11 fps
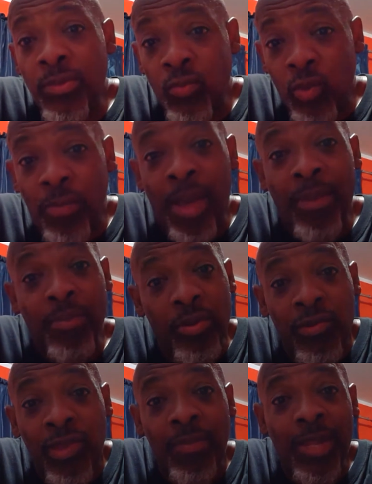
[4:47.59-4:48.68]
we might
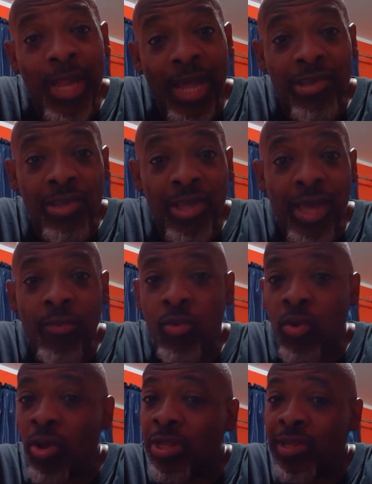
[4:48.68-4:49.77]
build something nice again with
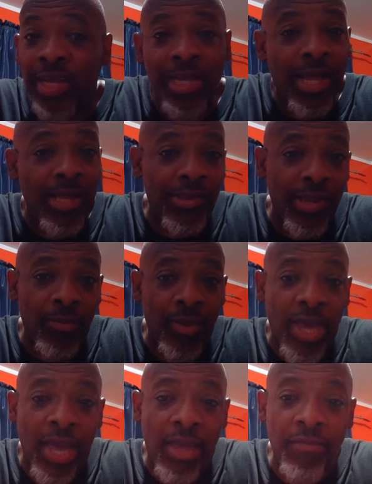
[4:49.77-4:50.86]
all the technology that we
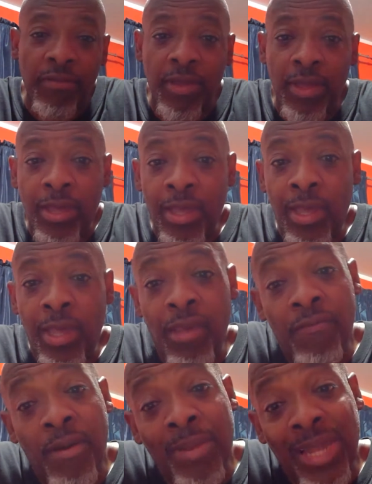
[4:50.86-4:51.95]
have.
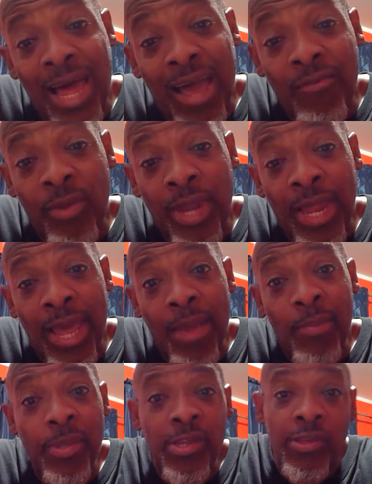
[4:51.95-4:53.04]
If I'm alive when that
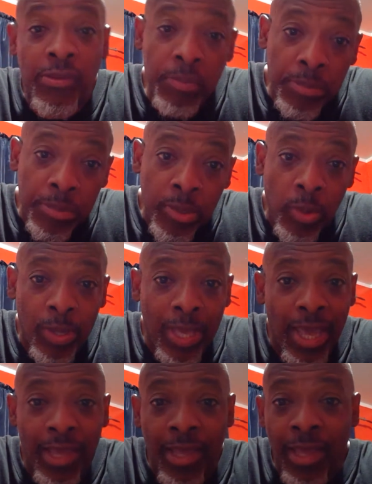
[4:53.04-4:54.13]
happens,
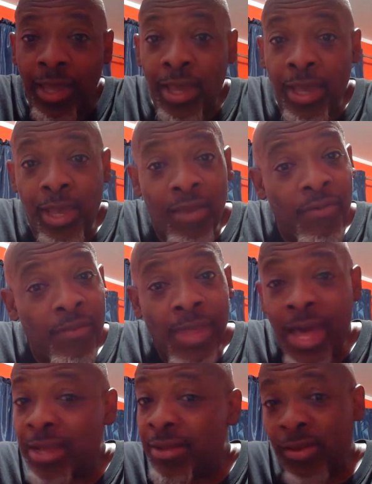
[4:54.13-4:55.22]
okay. If I'm
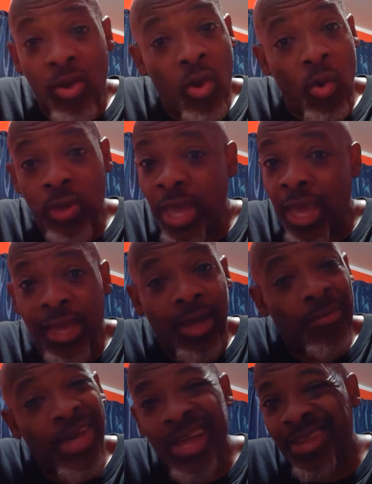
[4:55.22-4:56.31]
not, okay.
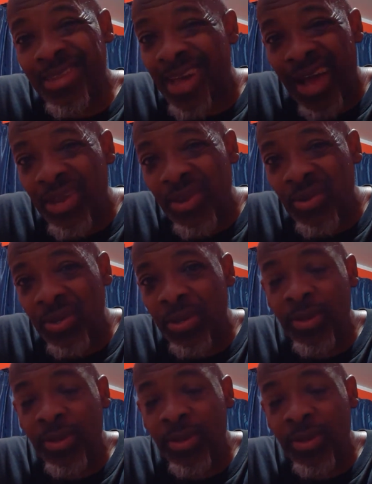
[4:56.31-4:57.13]
I'm kind of tired.